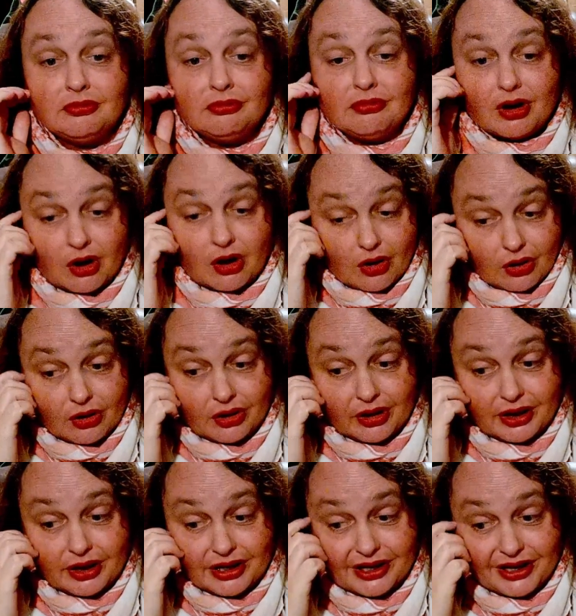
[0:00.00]

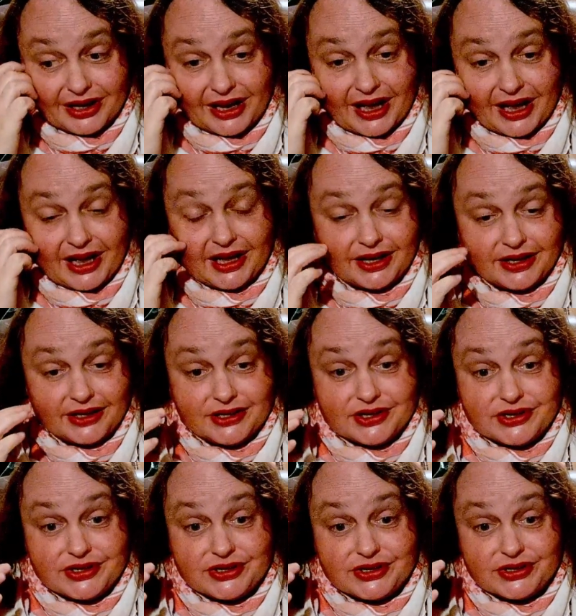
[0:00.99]

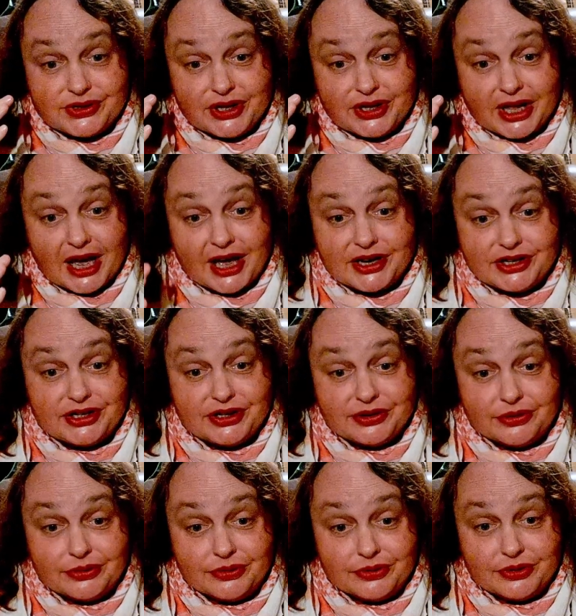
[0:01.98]
And the
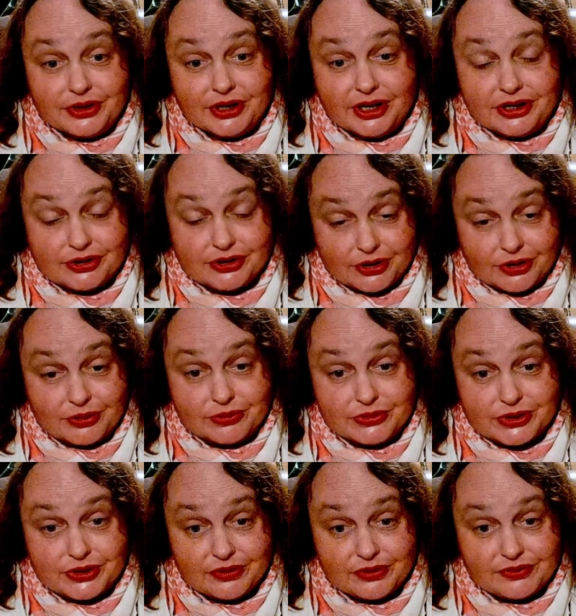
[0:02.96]
attitude in terms
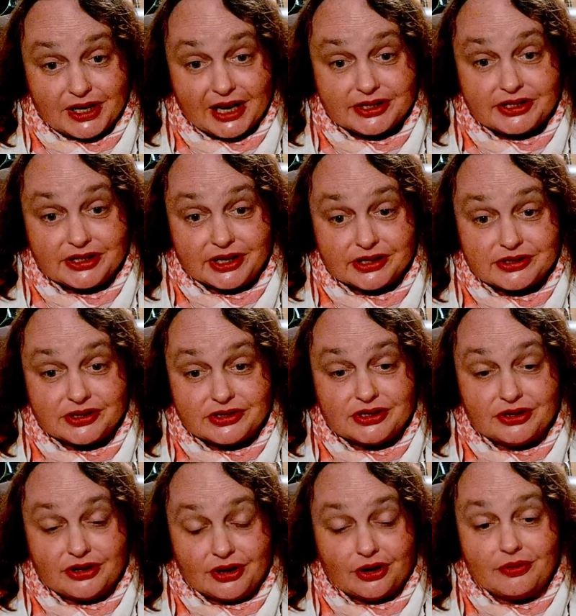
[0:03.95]
of tactics
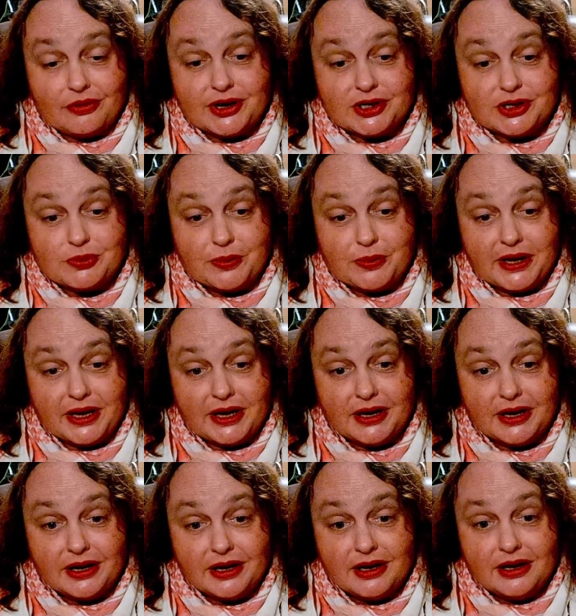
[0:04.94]
should always be
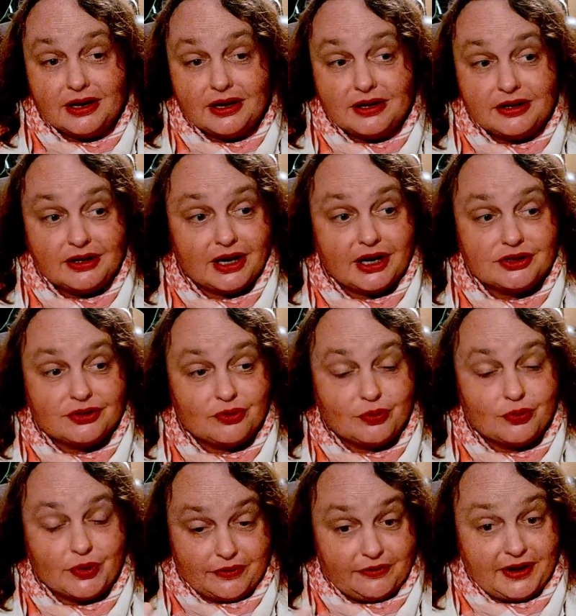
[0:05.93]
not, we
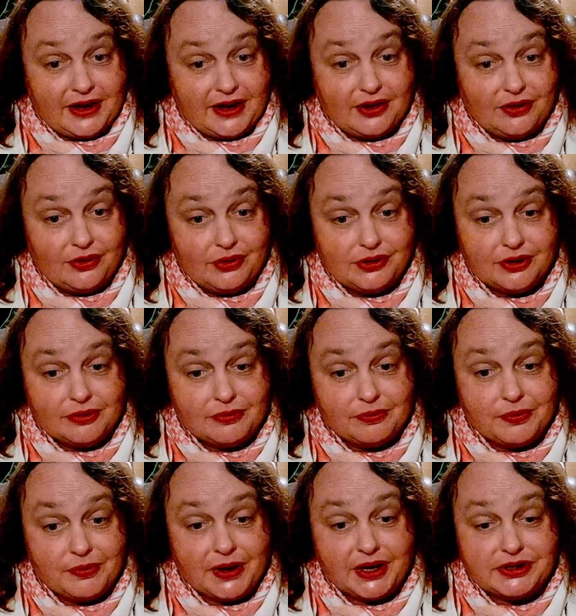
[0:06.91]
failed,
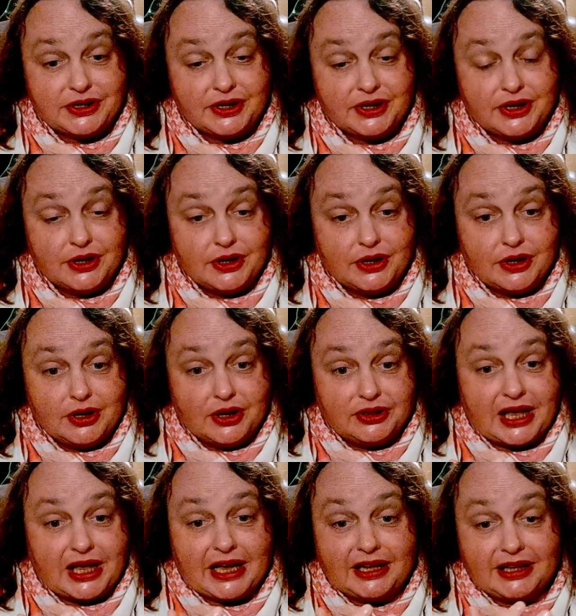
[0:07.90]
but
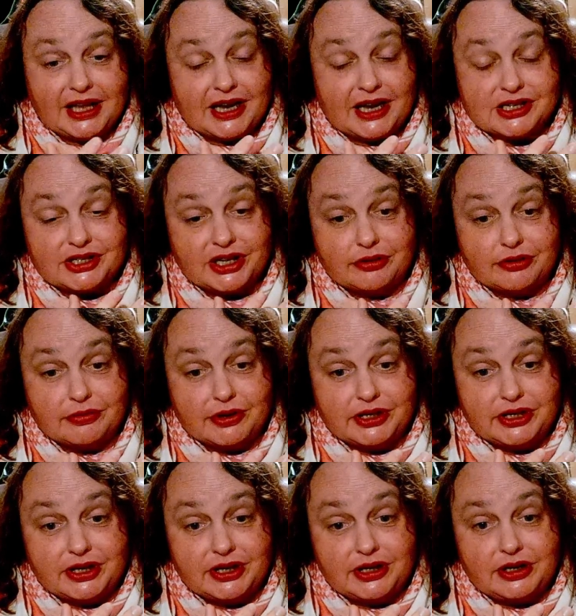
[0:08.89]
that last thing we
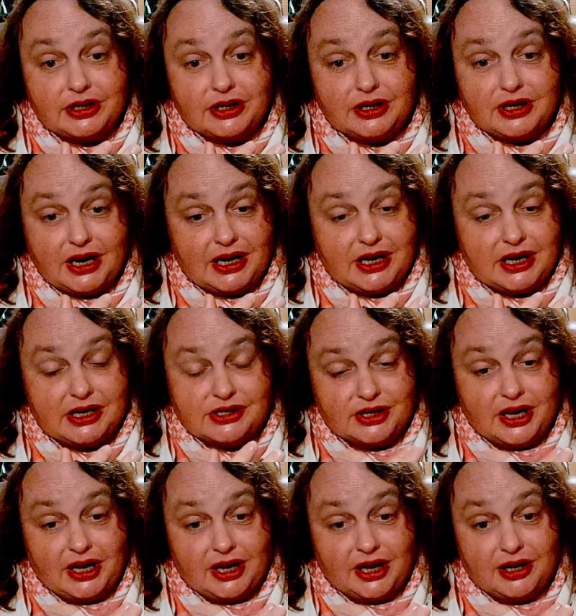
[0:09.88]
did isn't
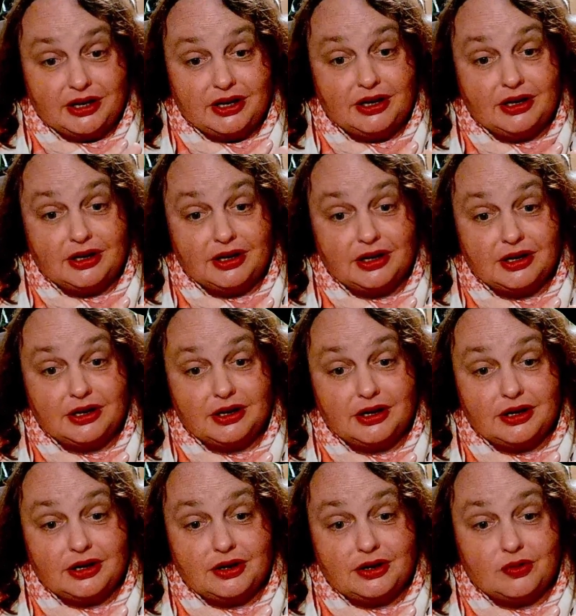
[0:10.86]
it.
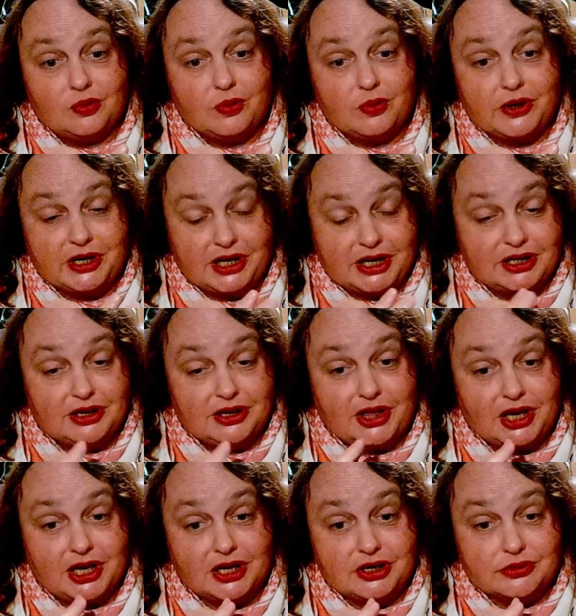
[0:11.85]
We need to think
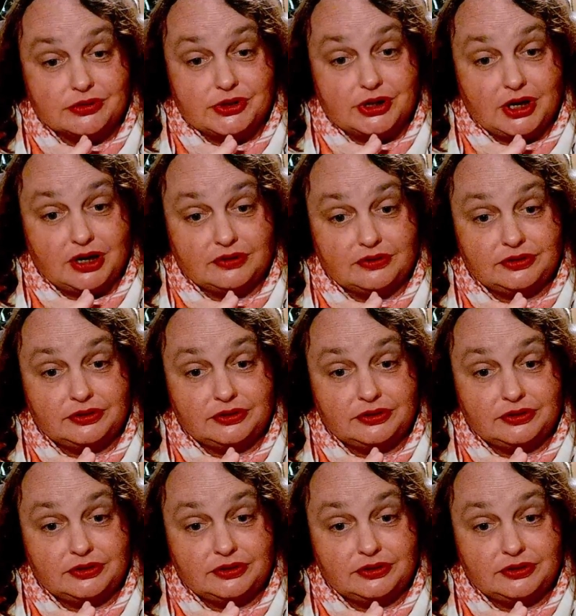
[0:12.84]
of new stuff.